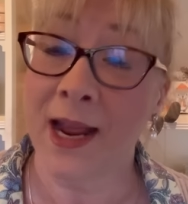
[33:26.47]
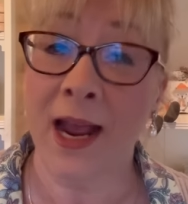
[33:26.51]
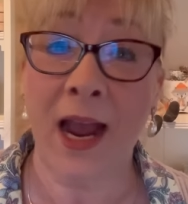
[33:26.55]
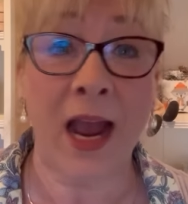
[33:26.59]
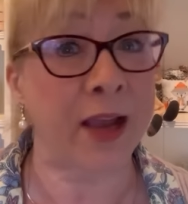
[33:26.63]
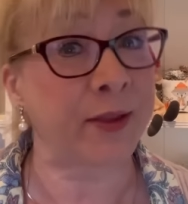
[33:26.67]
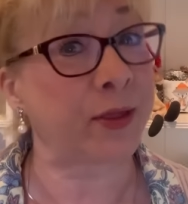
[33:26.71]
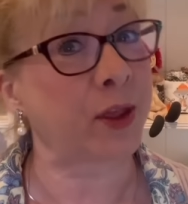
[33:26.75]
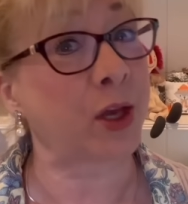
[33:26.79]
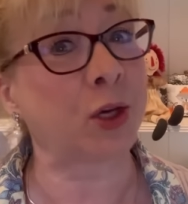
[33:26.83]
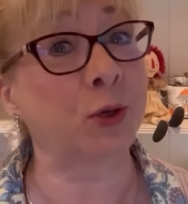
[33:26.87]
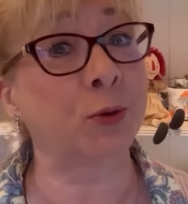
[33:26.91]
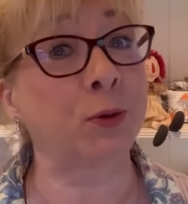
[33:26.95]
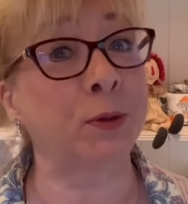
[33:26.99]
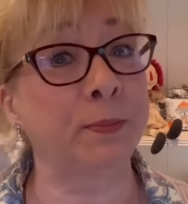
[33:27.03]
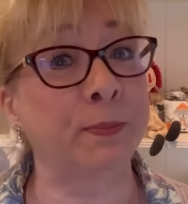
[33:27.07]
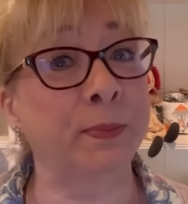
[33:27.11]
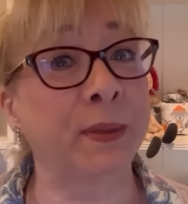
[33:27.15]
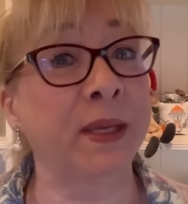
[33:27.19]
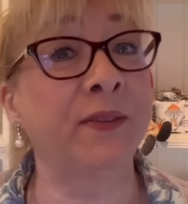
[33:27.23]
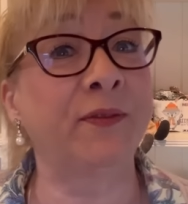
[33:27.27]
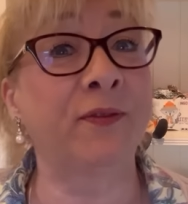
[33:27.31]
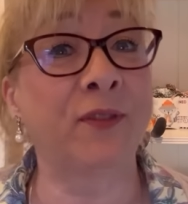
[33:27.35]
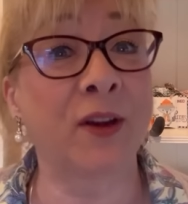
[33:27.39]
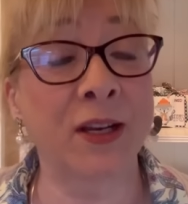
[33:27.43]
I thought it would
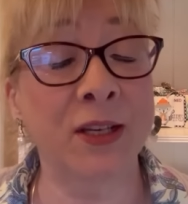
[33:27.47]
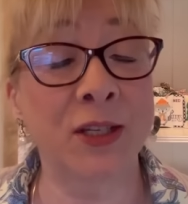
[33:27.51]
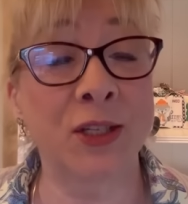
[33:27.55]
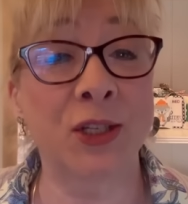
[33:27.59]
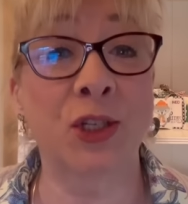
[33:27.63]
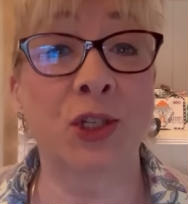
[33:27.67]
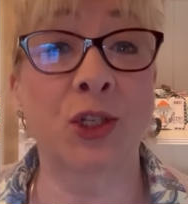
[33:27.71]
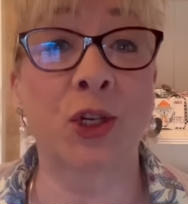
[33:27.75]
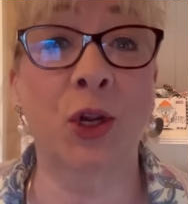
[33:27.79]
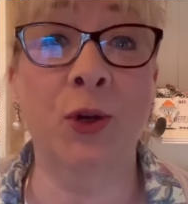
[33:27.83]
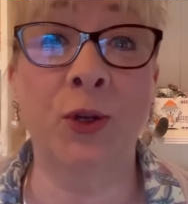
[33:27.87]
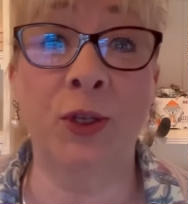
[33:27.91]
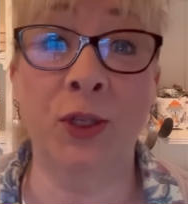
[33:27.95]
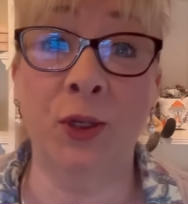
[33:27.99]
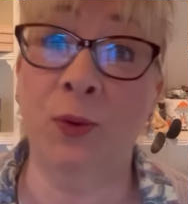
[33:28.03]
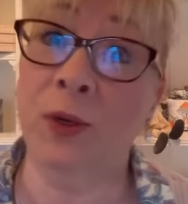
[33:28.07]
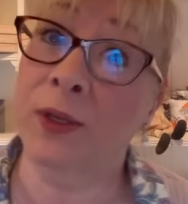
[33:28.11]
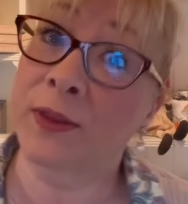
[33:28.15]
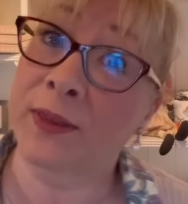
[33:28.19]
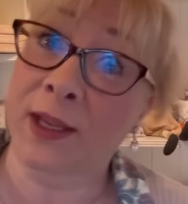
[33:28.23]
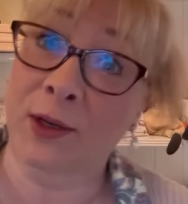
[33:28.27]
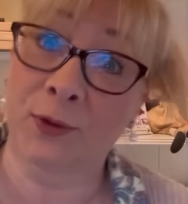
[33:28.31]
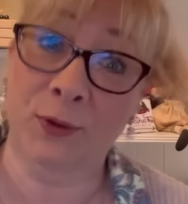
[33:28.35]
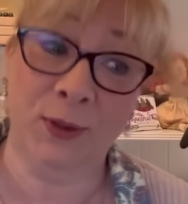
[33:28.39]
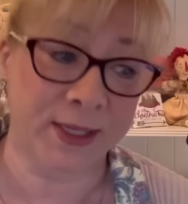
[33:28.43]
be fun to show you
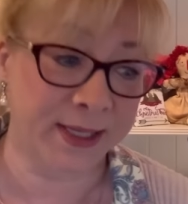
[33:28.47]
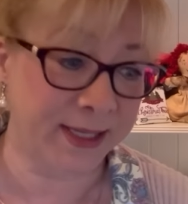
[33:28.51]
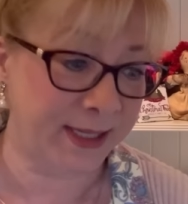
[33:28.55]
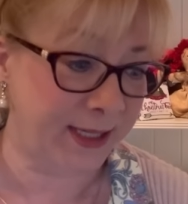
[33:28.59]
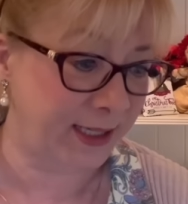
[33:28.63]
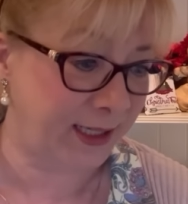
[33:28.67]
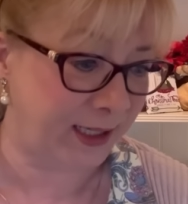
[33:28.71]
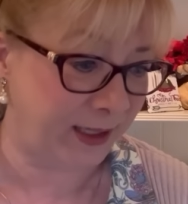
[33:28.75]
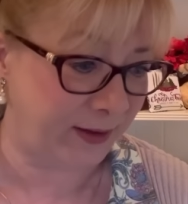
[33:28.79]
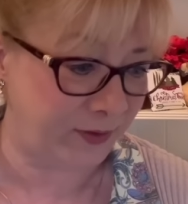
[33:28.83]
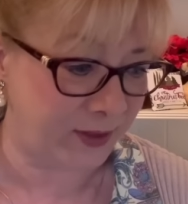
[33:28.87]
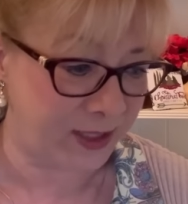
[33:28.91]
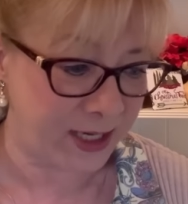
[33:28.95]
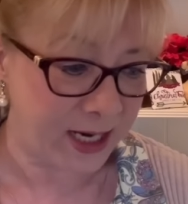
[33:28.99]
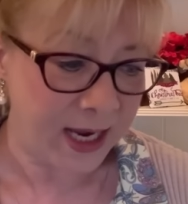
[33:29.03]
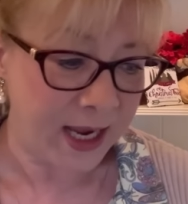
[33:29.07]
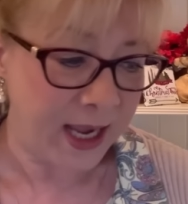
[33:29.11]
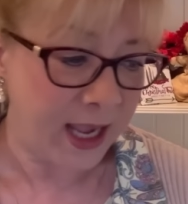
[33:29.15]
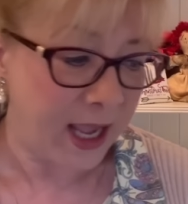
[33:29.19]
what they received.